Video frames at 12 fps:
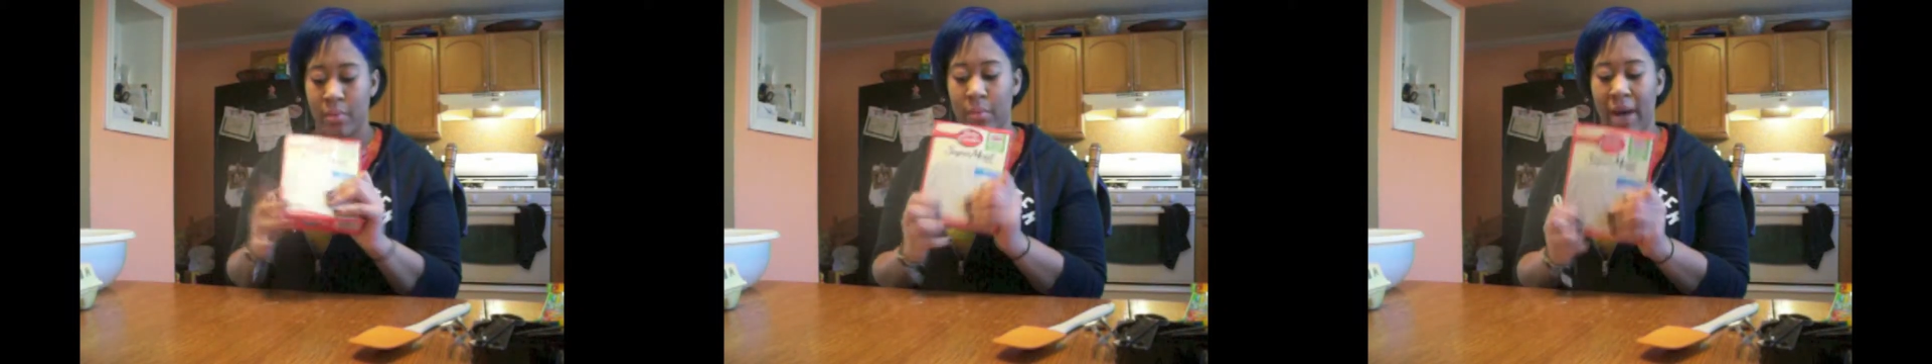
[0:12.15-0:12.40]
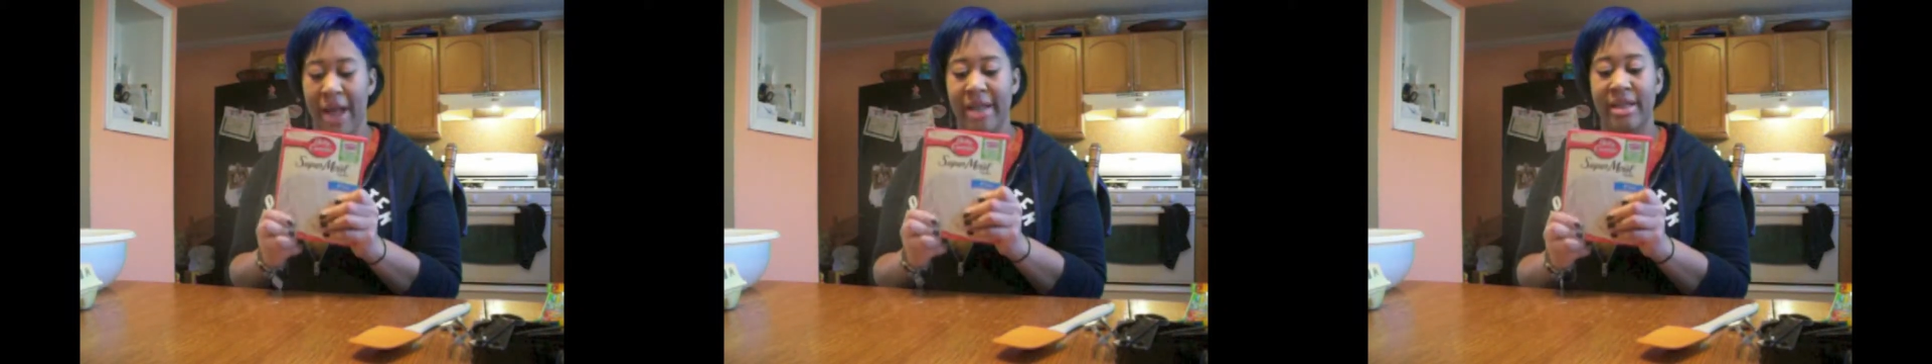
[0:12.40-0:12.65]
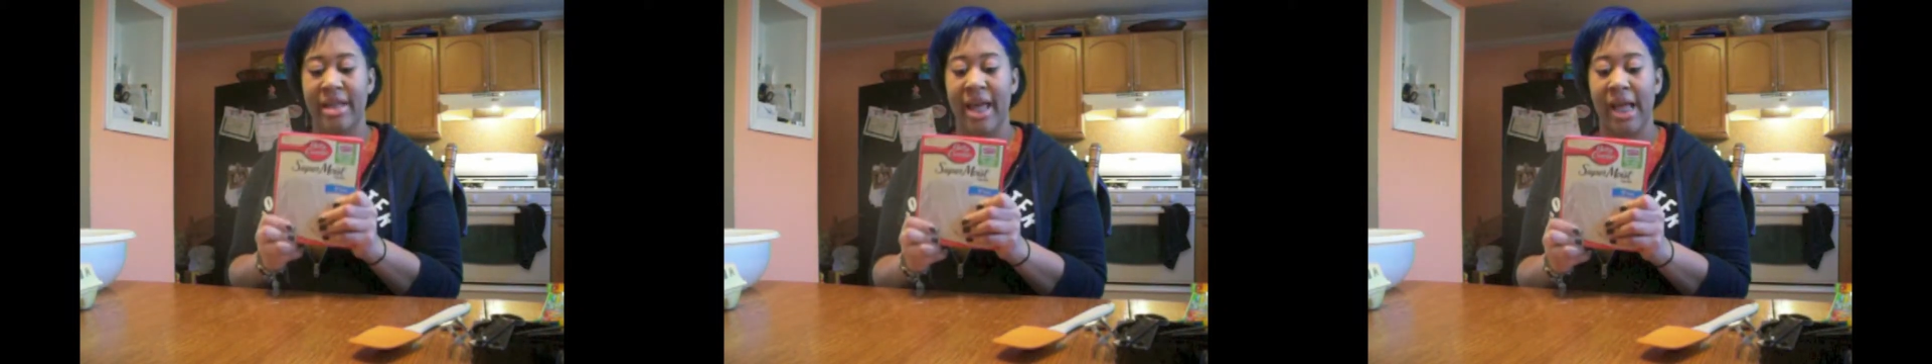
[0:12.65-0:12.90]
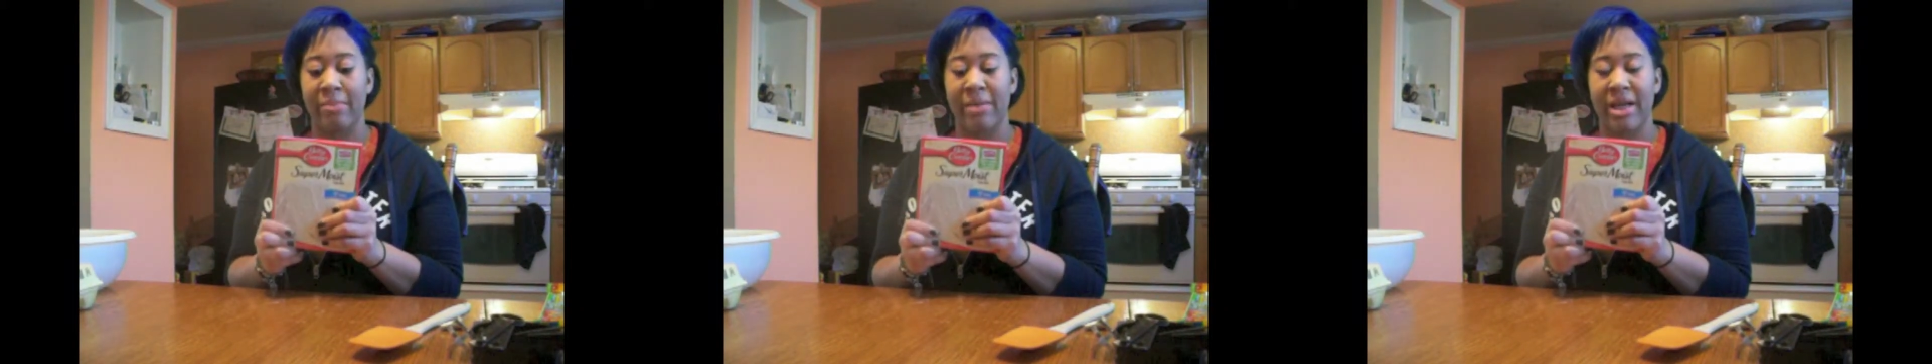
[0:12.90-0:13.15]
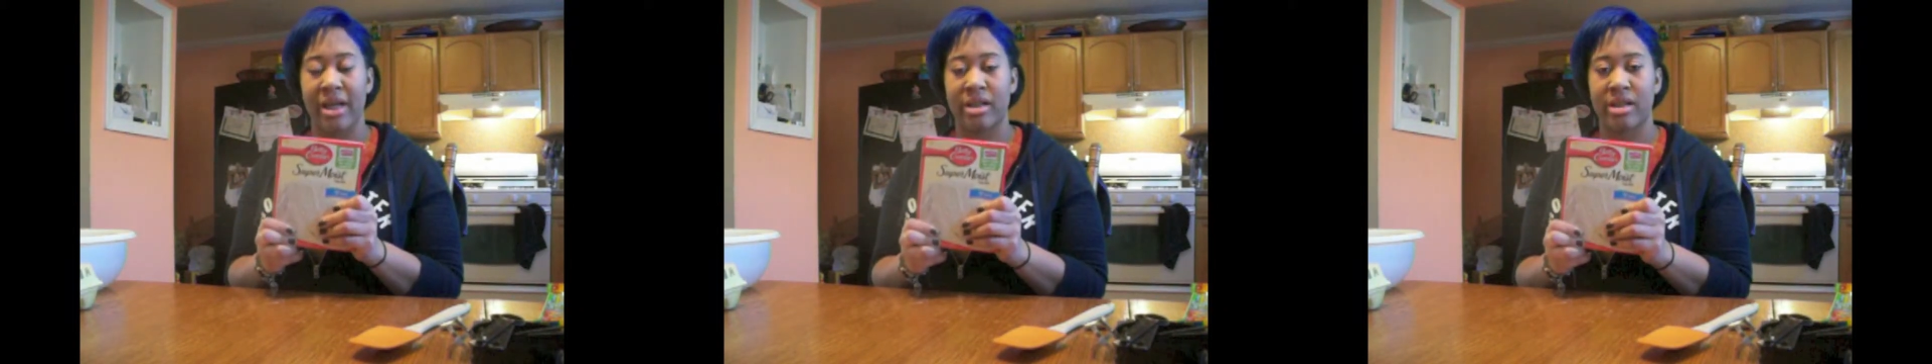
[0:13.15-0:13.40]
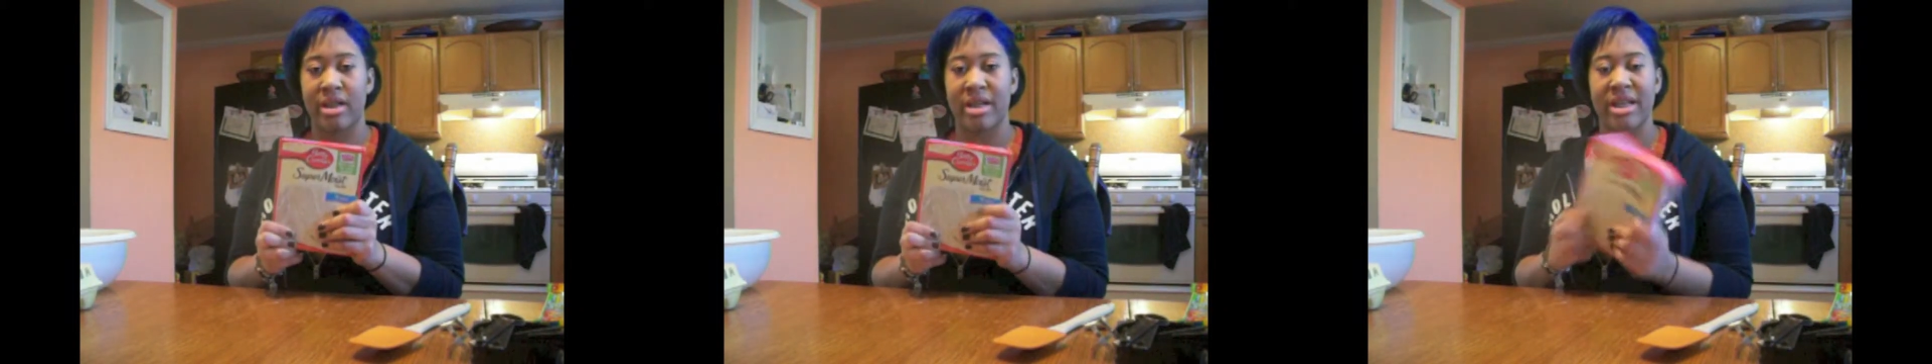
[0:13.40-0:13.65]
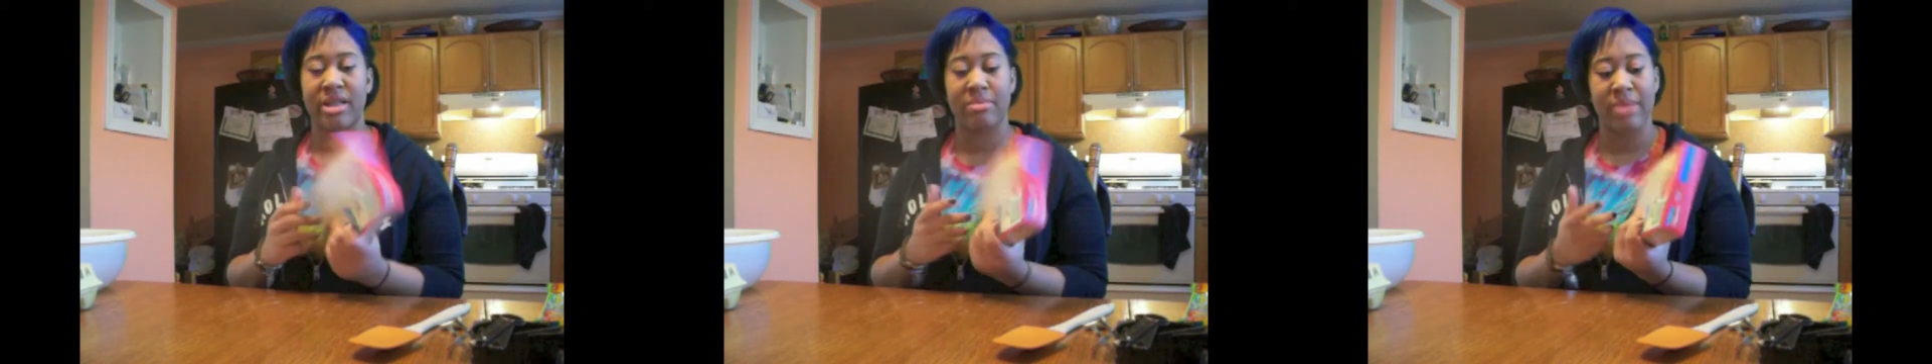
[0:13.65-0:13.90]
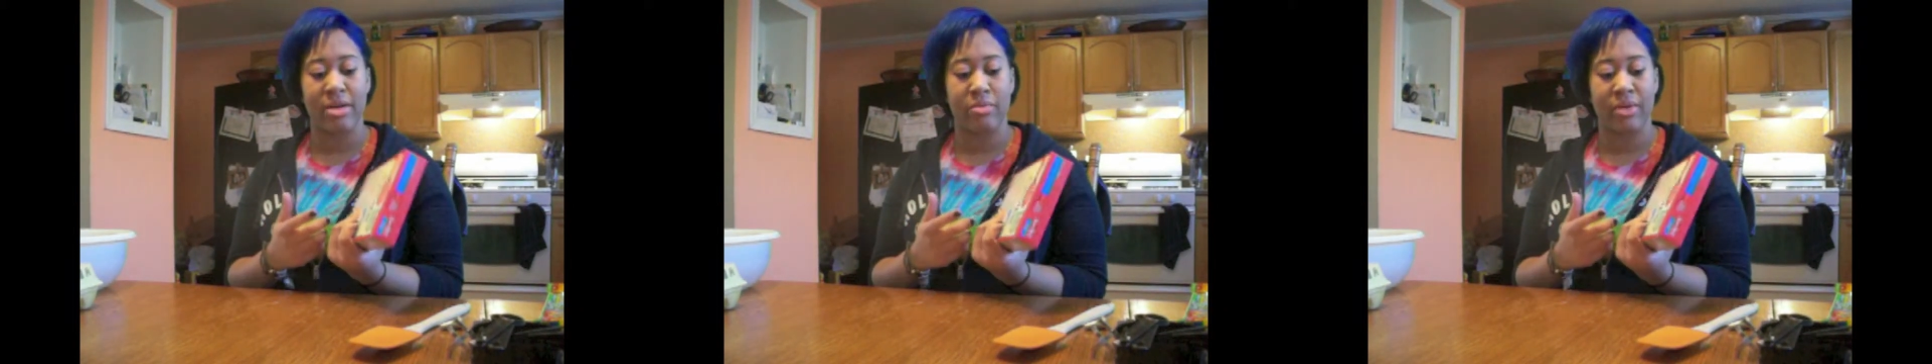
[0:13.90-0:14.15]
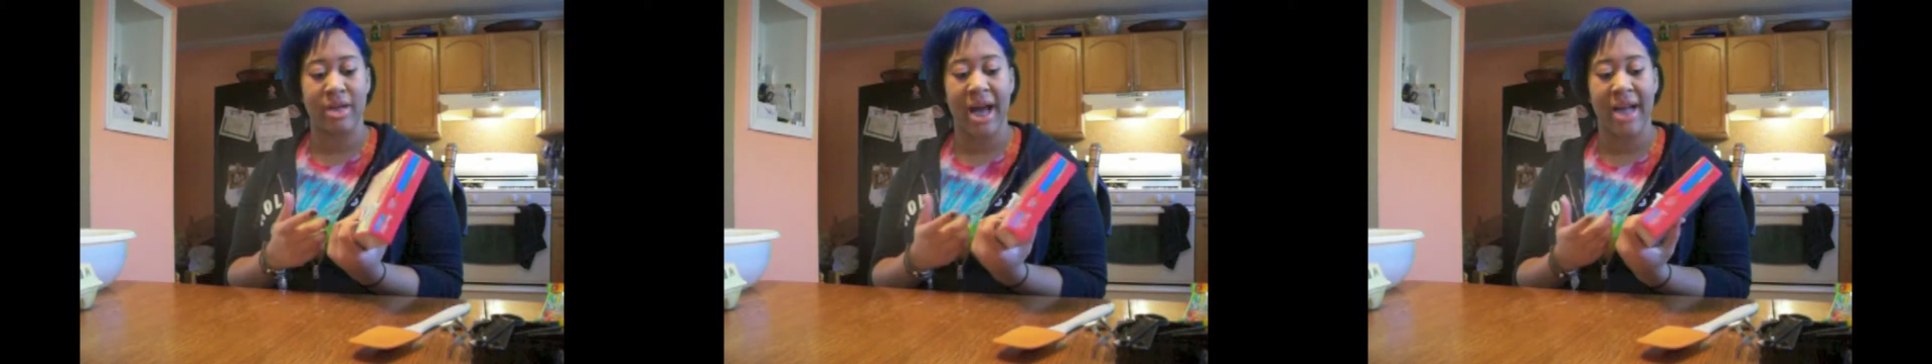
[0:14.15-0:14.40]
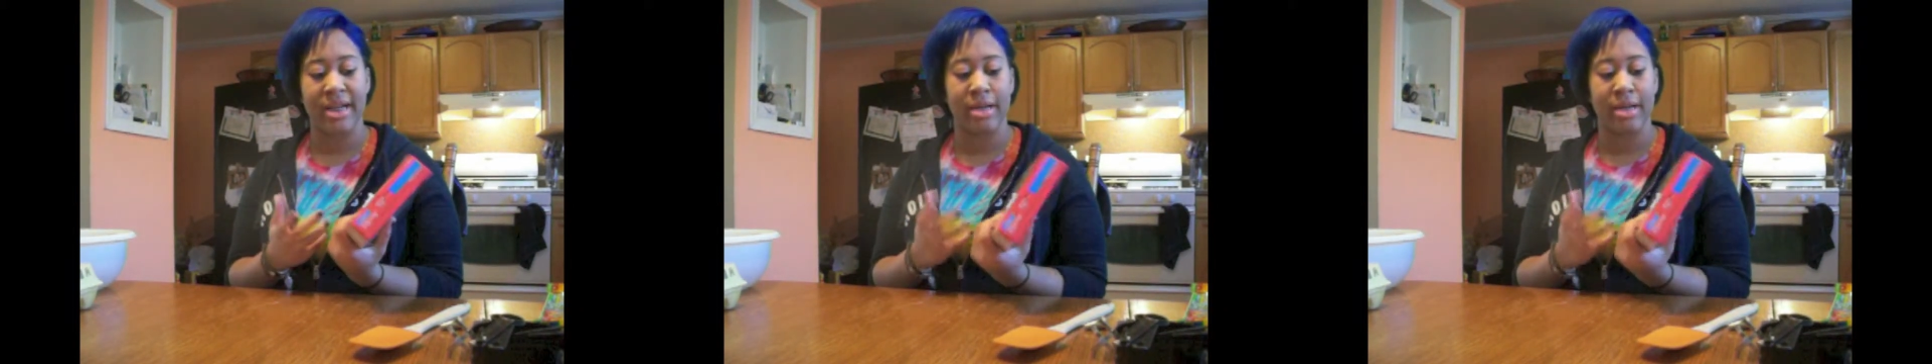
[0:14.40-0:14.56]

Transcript: white cake mix. It doesn't matter what kind.